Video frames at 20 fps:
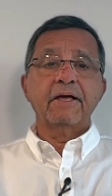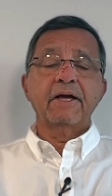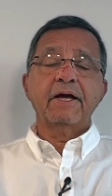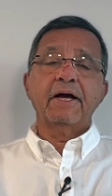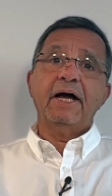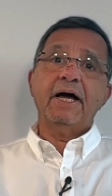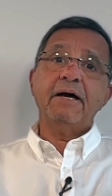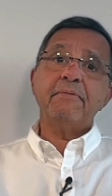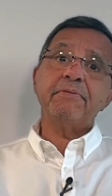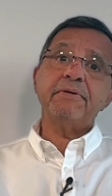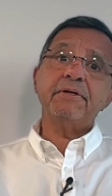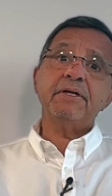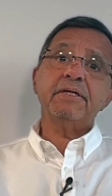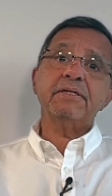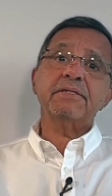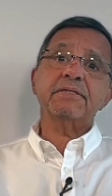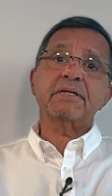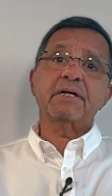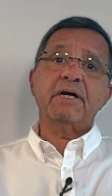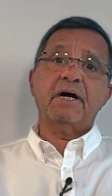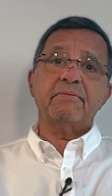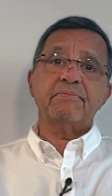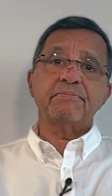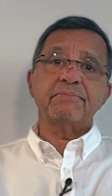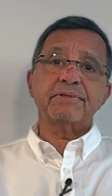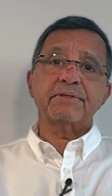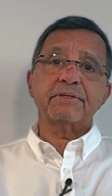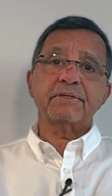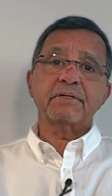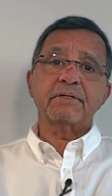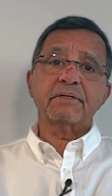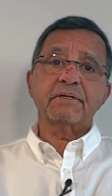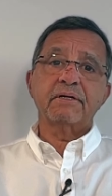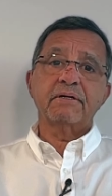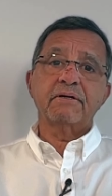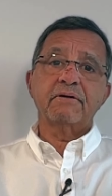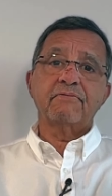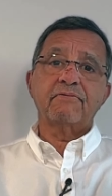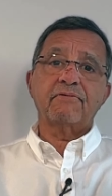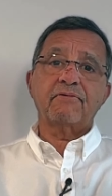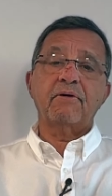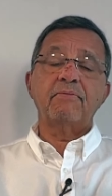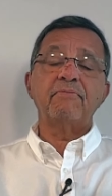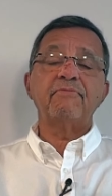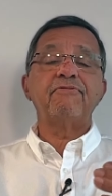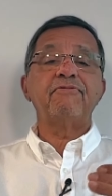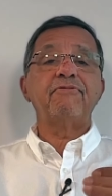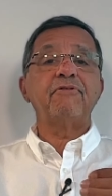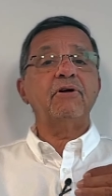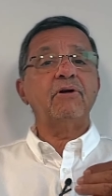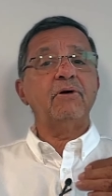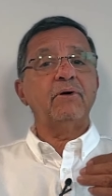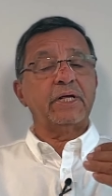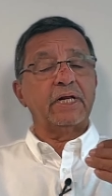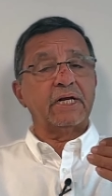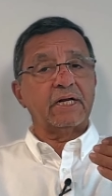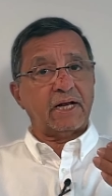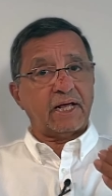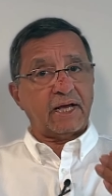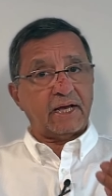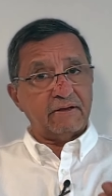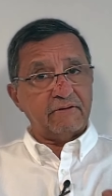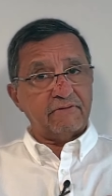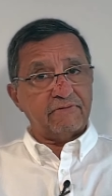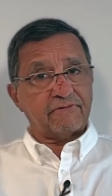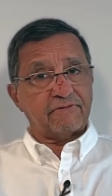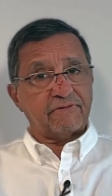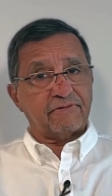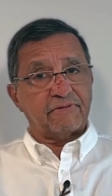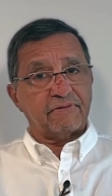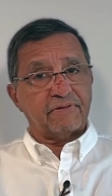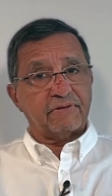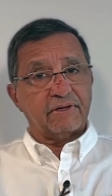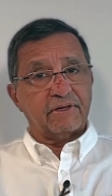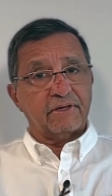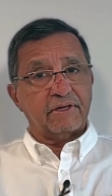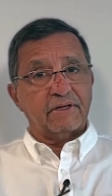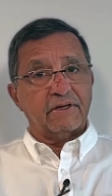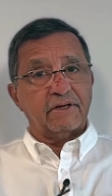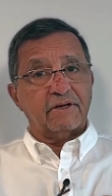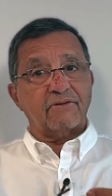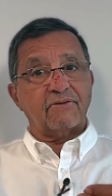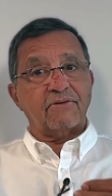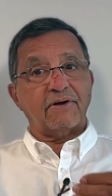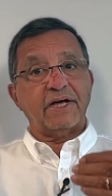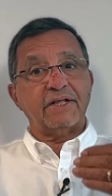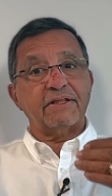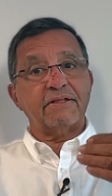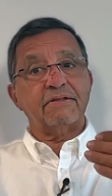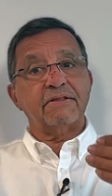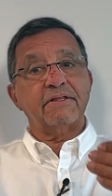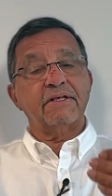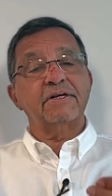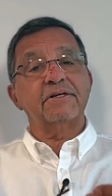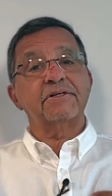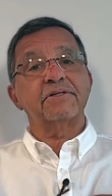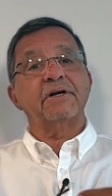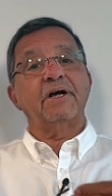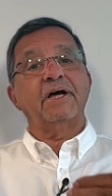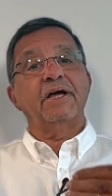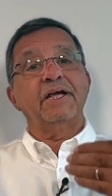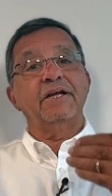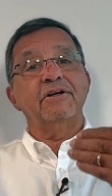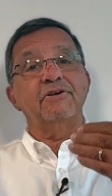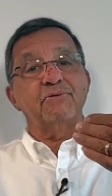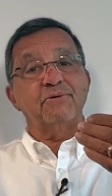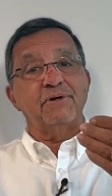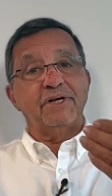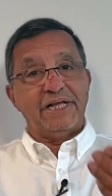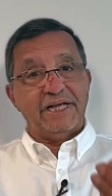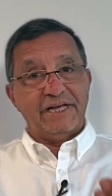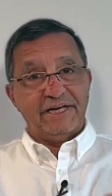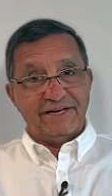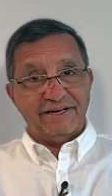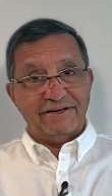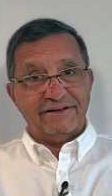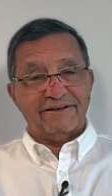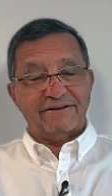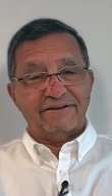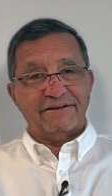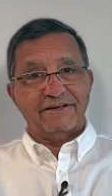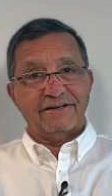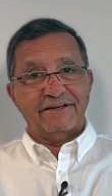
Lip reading: happiness comes from following life rather than trying to lead it.